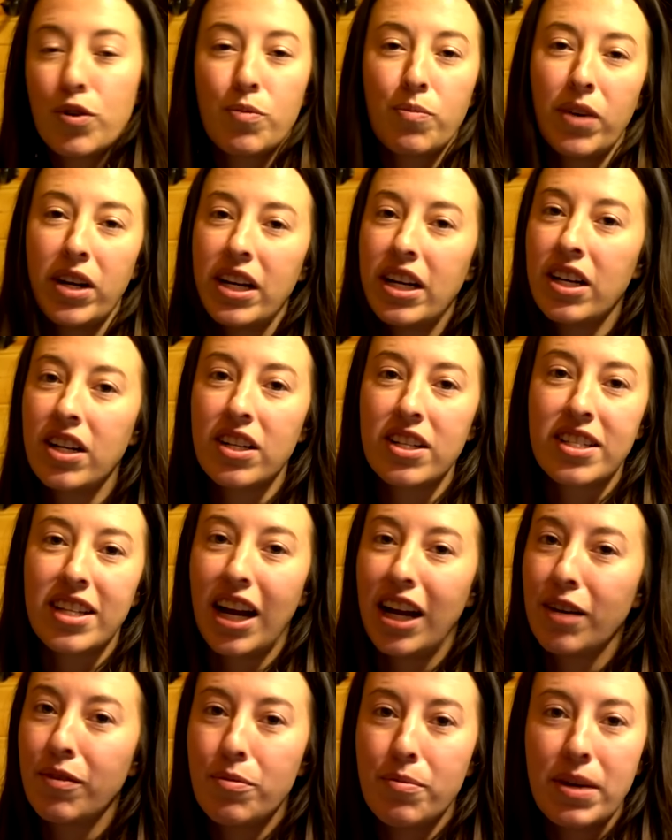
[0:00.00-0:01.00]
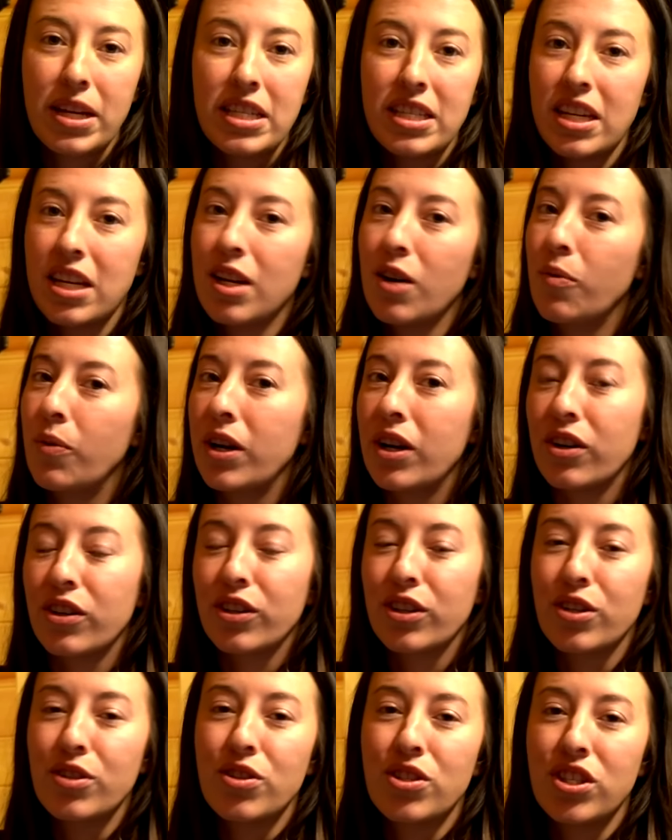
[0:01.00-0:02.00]
room right here is kind of amazing. We are
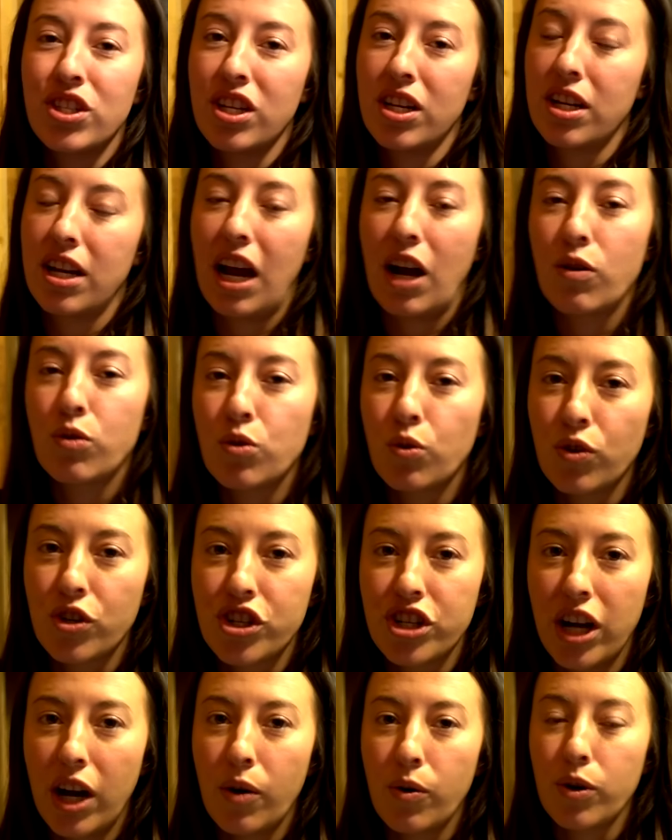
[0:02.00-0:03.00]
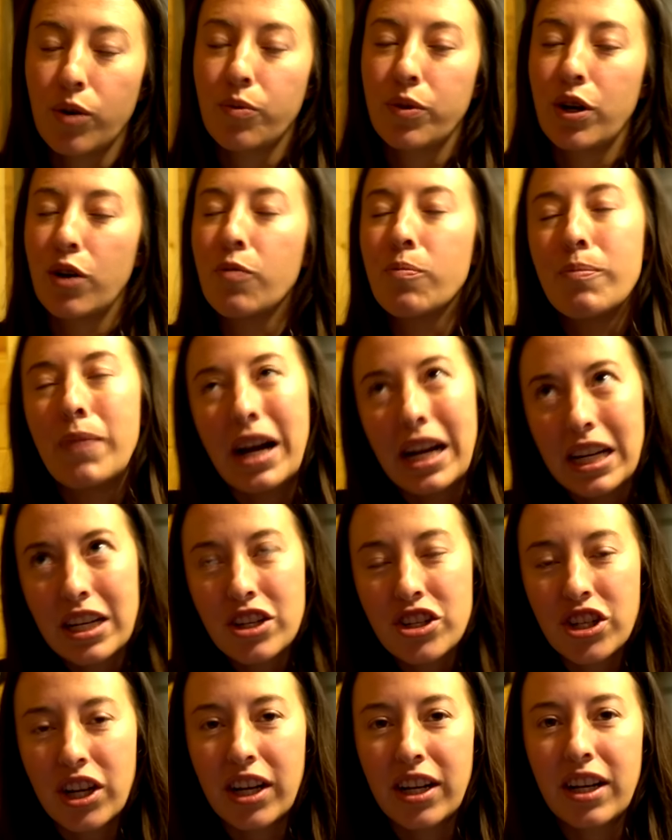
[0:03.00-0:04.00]
used to an outdoor shower. We don't
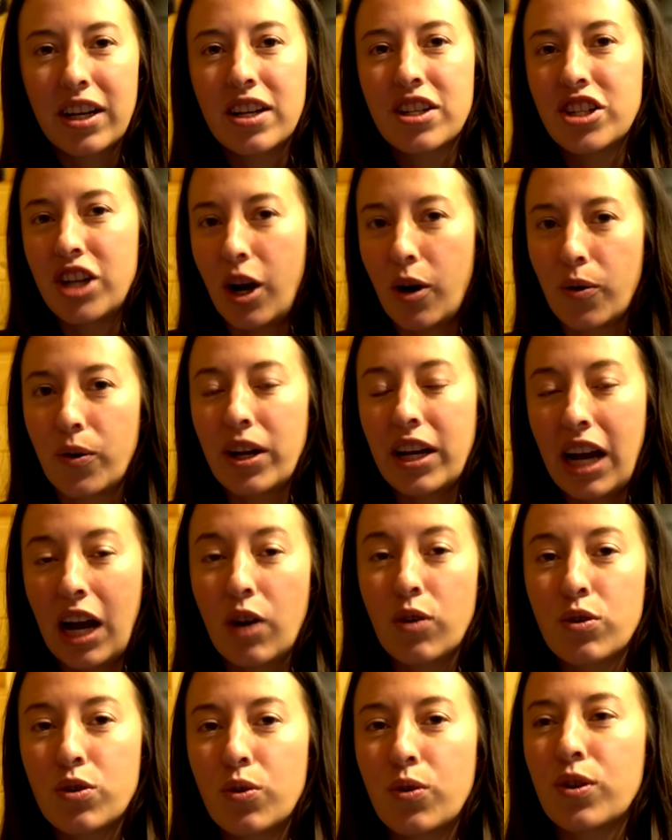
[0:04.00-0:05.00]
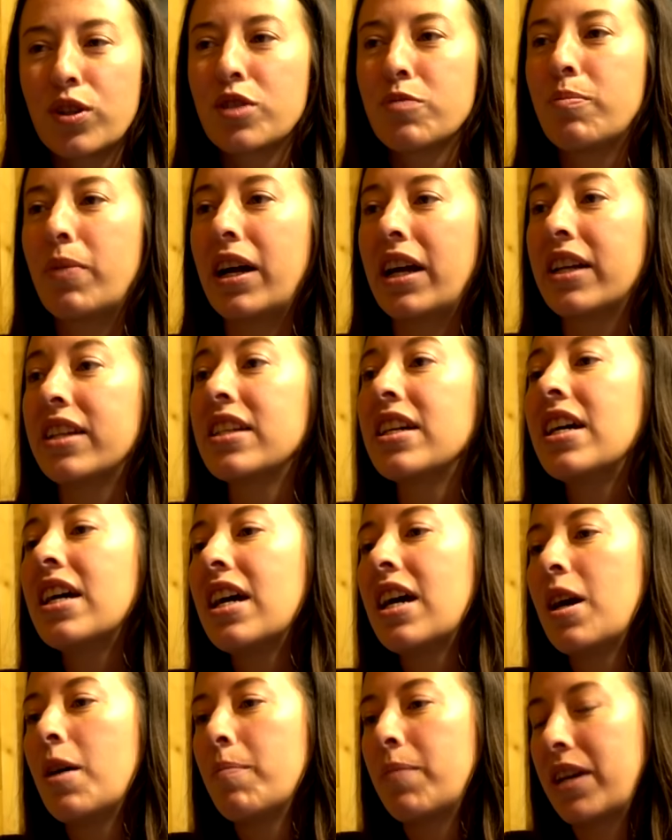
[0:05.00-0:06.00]
mind showering outdoors, but
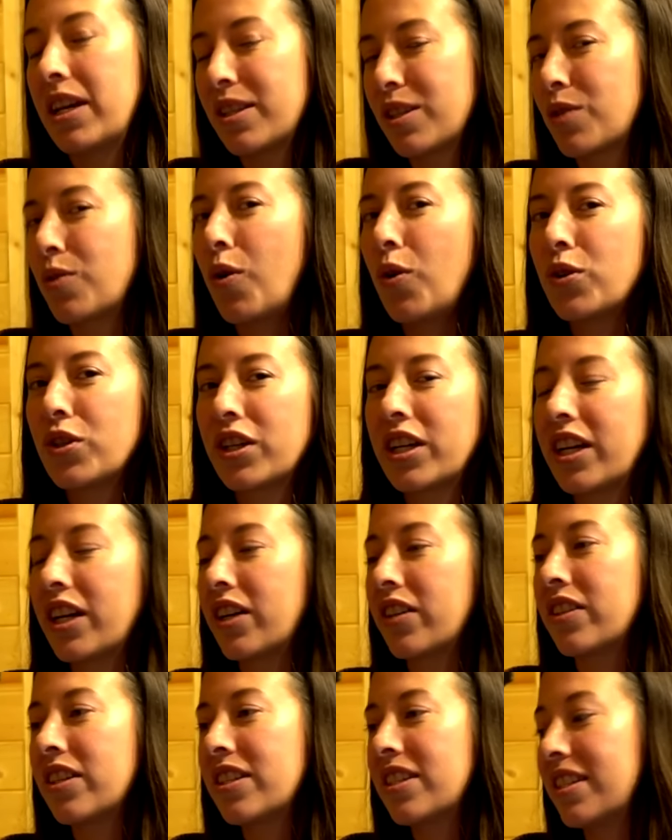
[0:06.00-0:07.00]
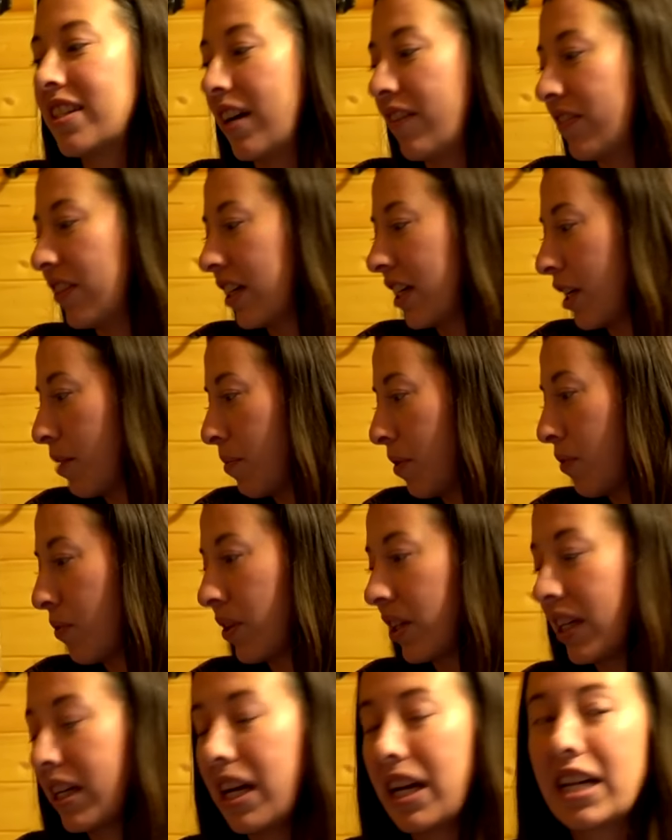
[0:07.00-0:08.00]
because it's colder here, this is definitely gonna be
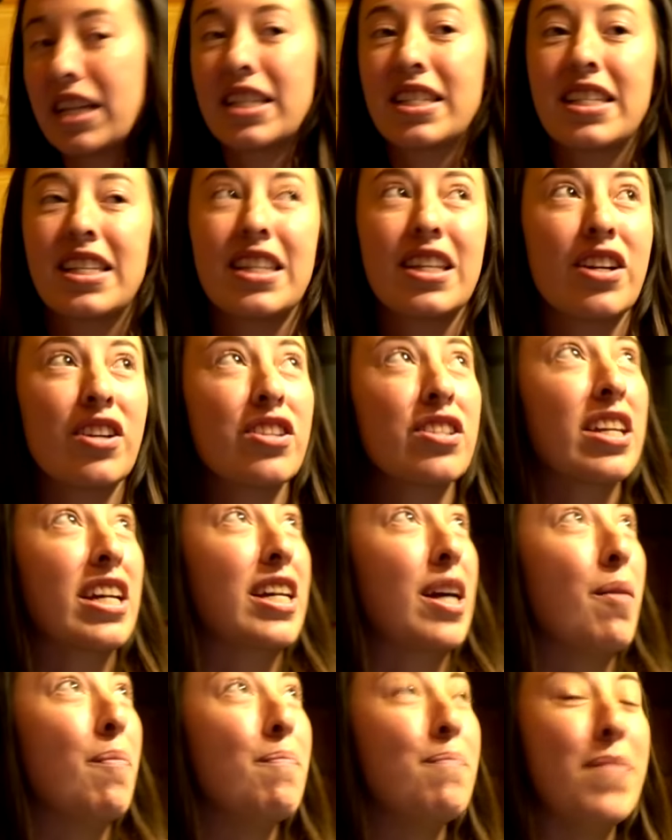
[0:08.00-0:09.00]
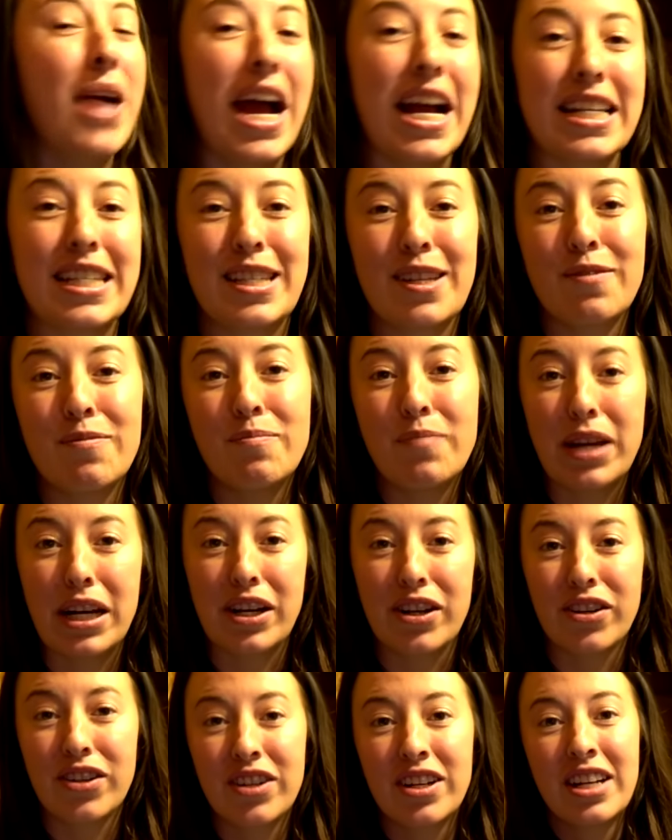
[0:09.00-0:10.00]
really nice. There's like a massive
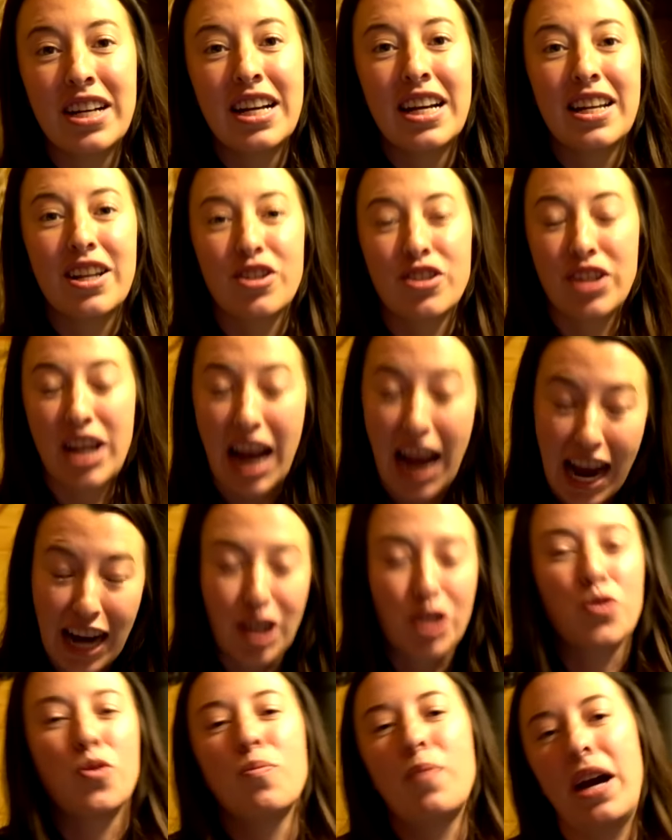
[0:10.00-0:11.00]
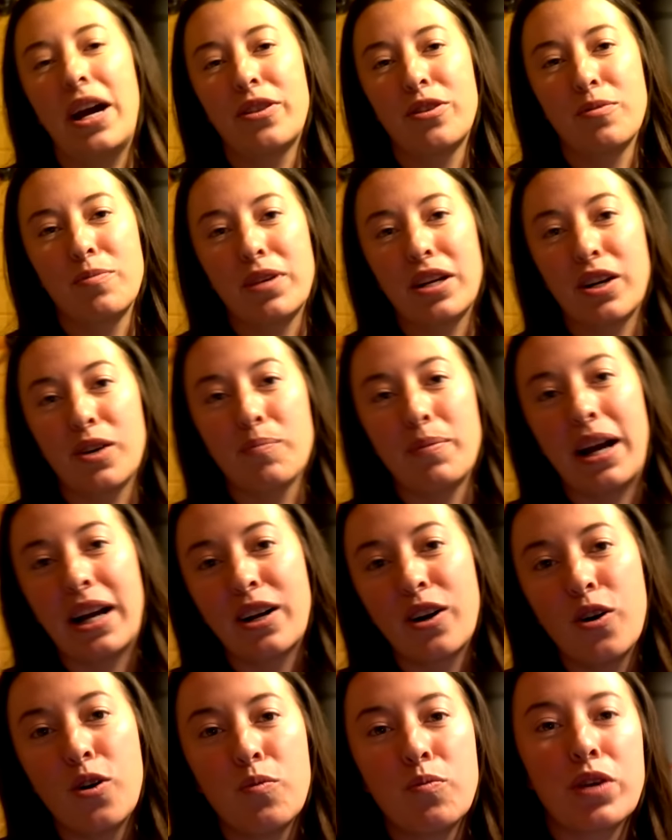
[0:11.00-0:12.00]
mirror. There's an actual bathroom here.
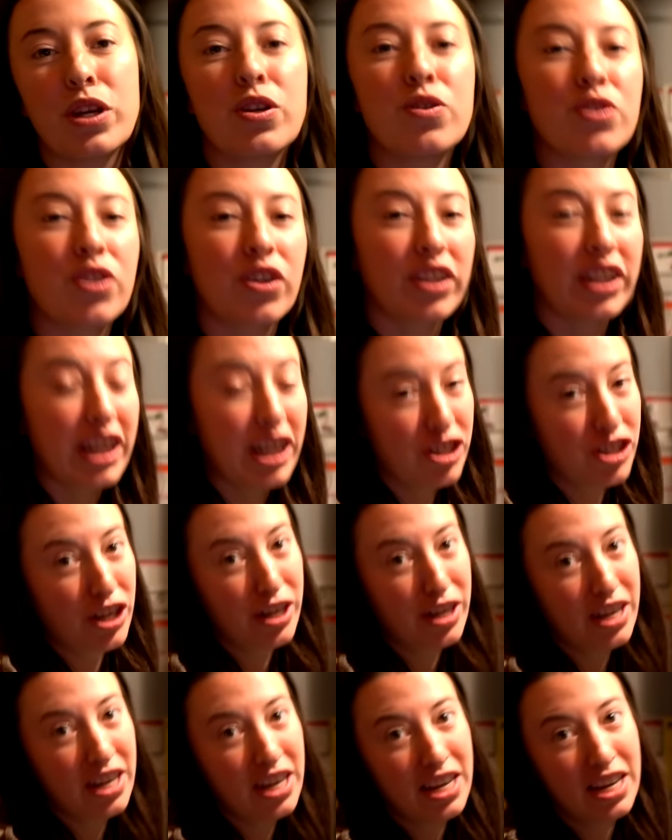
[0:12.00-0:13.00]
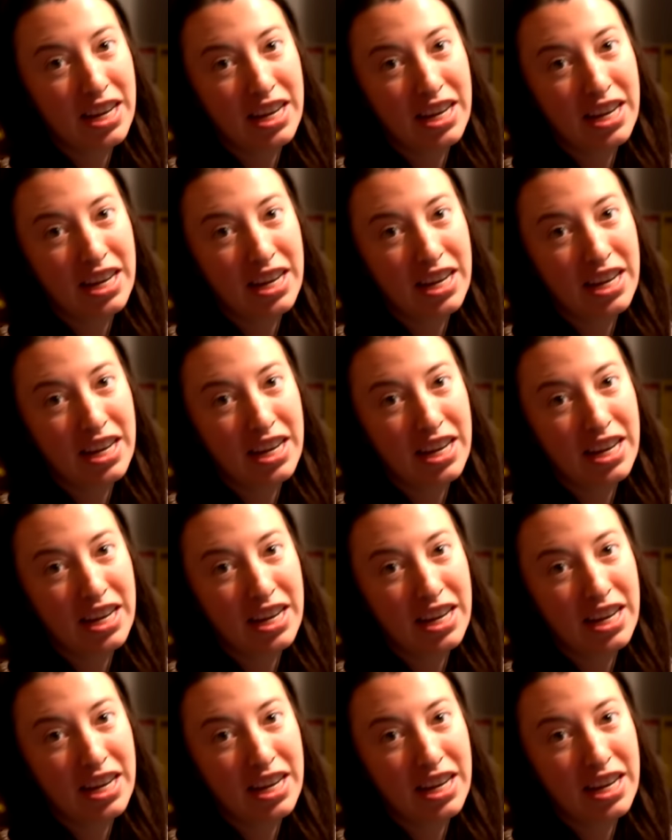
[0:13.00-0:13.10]
Back home, we use our kitchen